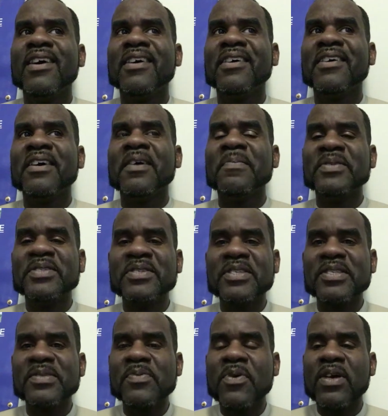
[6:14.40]
up until
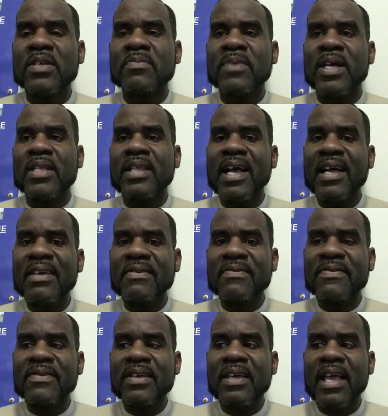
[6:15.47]
this point in my
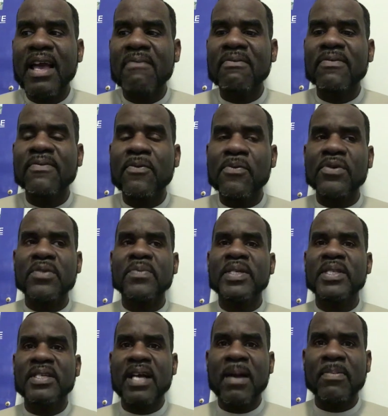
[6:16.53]
life have afforded me
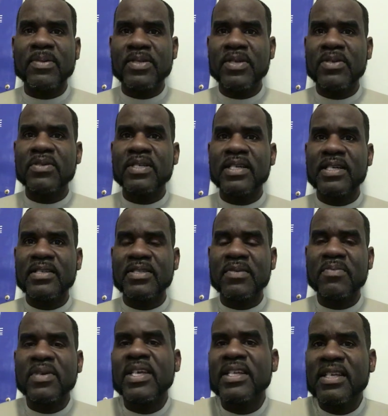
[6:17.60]
the opportunity to
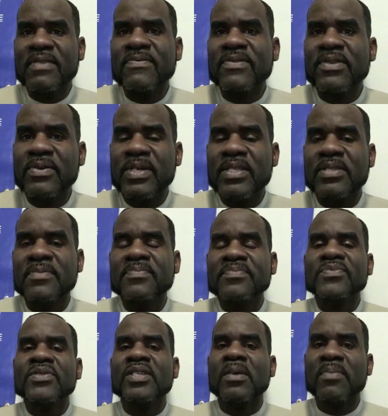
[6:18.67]
be an influence,
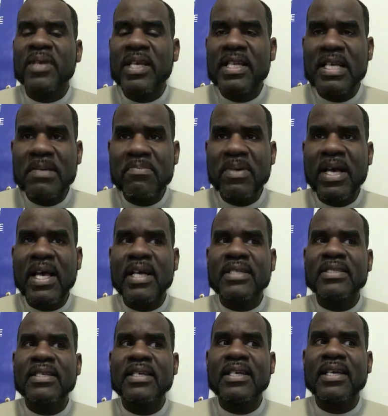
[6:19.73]
to be an
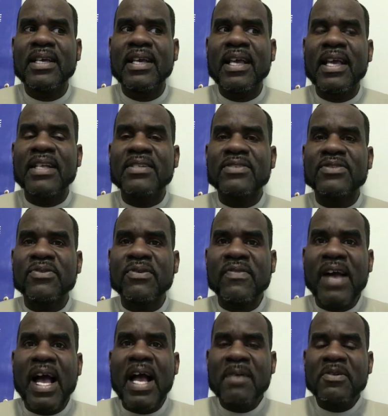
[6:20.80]
impact. And so if
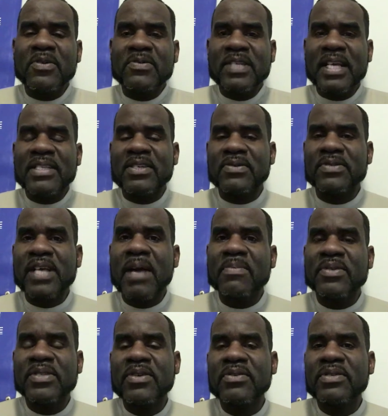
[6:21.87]
I don't take those
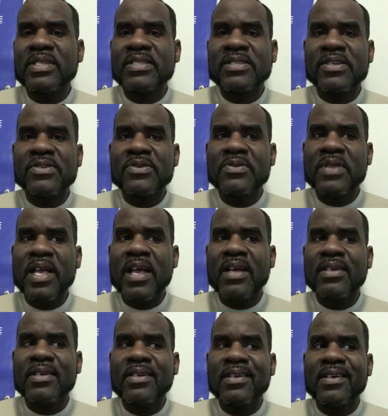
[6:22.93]
opportunities to do that,
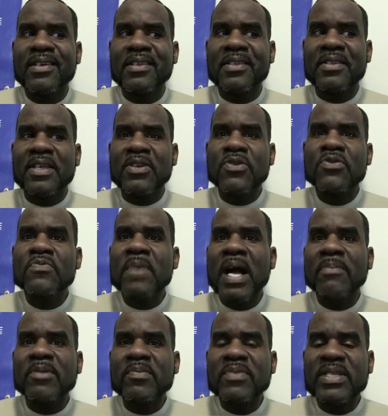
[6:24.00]
then who
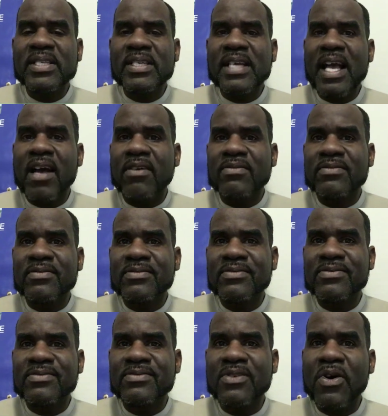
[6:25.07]
might be missing out
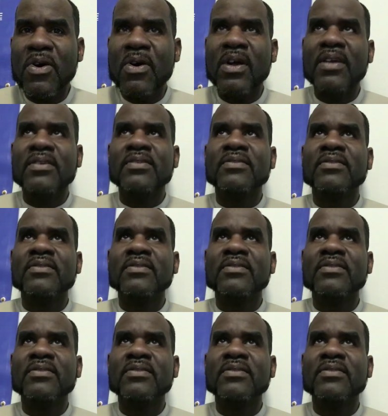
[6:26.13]
on